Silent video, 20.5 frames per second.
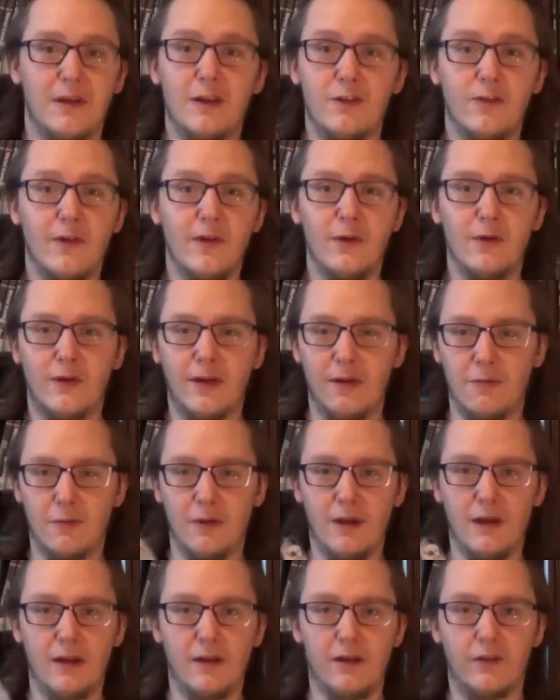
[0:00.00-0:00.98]
it's video game
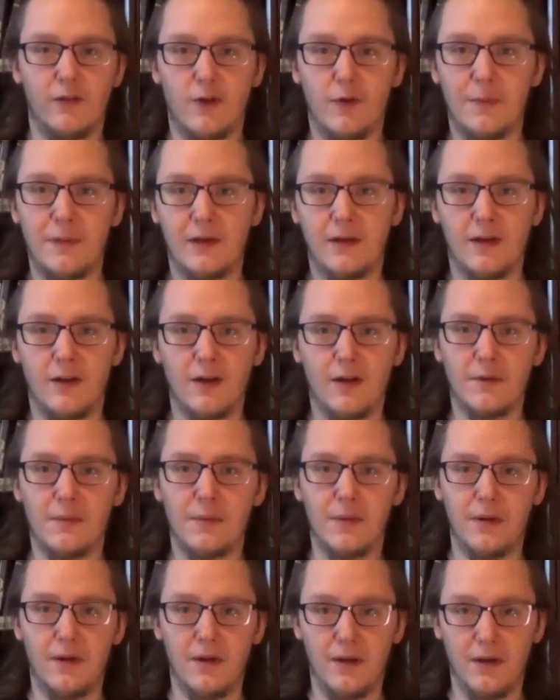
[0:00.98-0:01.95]
related, so I picked it
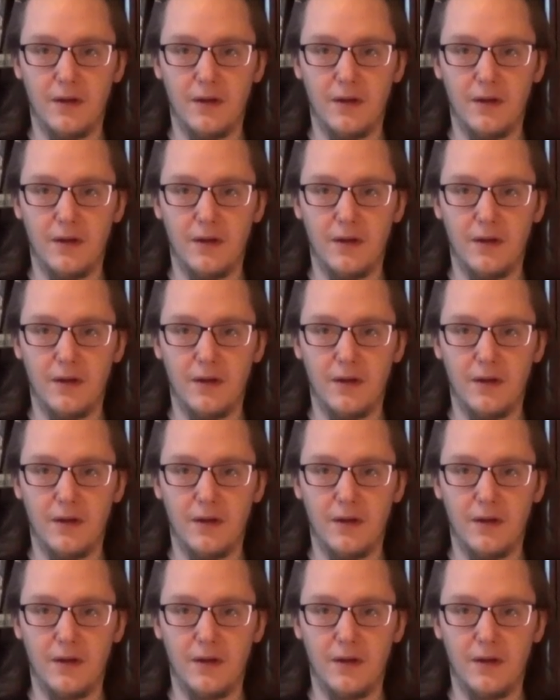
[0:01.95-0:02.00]
up.